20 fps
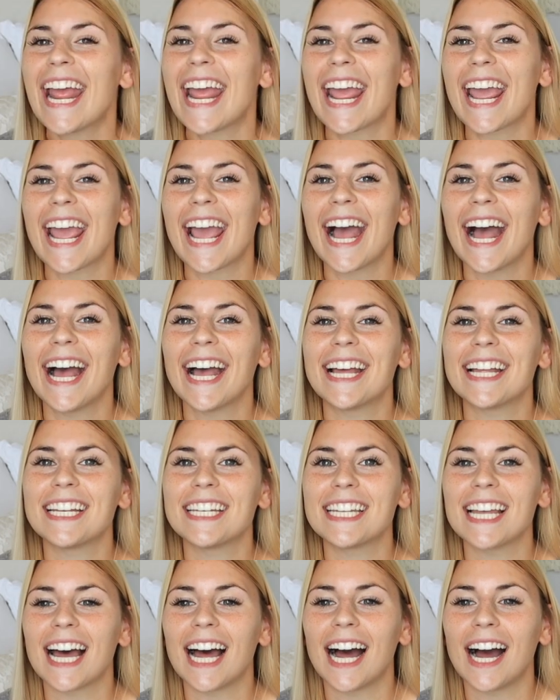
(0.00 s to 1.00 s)

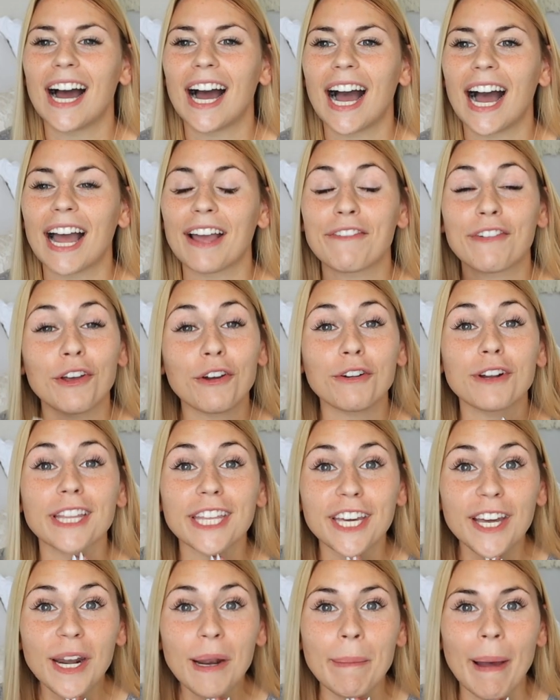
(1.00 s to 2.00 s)
And I feel
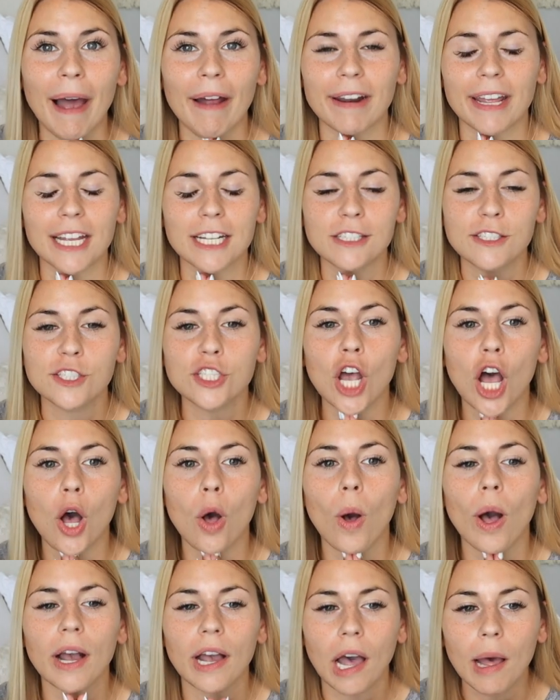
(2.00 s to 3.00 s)
really good about it.
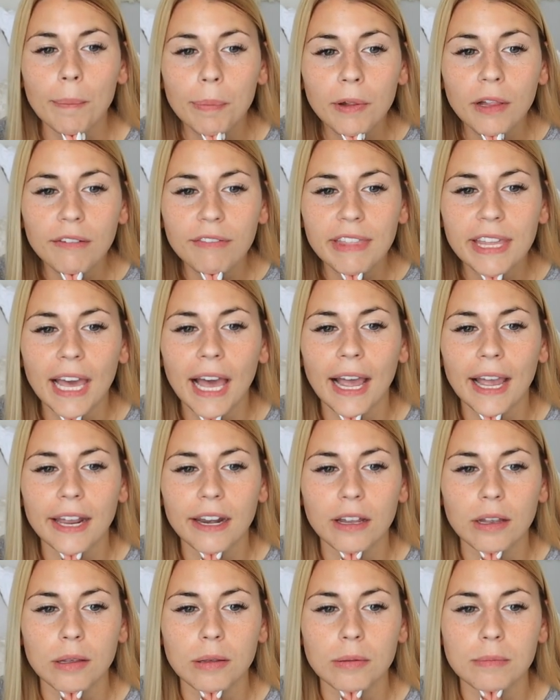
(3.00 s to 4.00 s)
So a couple of the
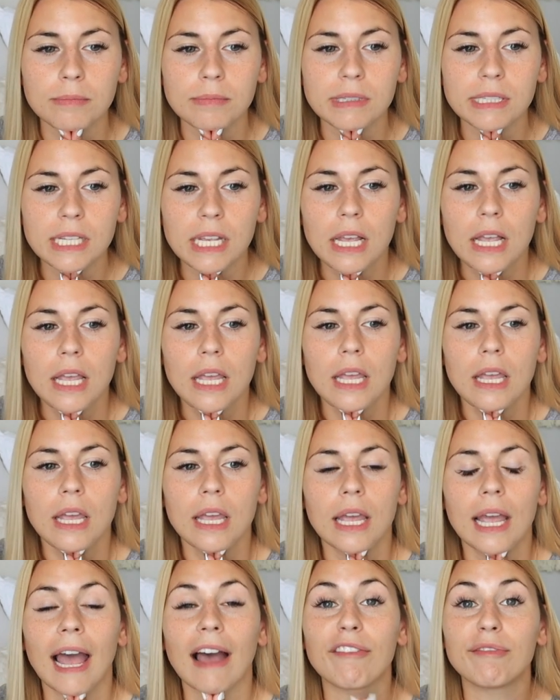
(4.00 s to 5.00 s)
items
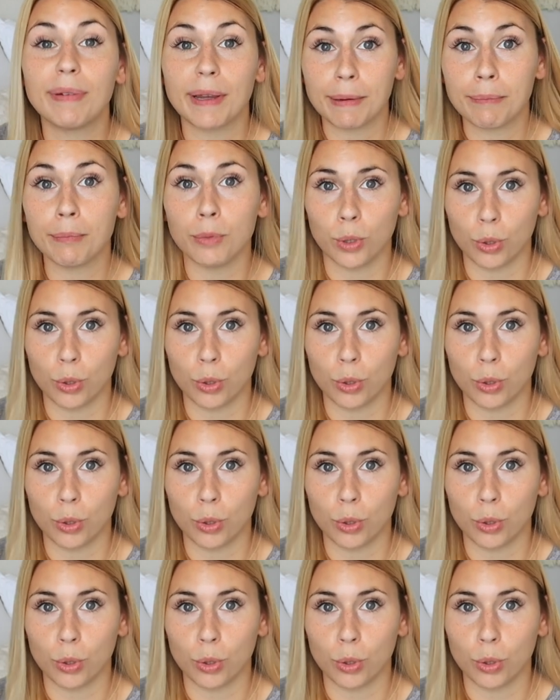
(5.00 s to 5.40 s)
have been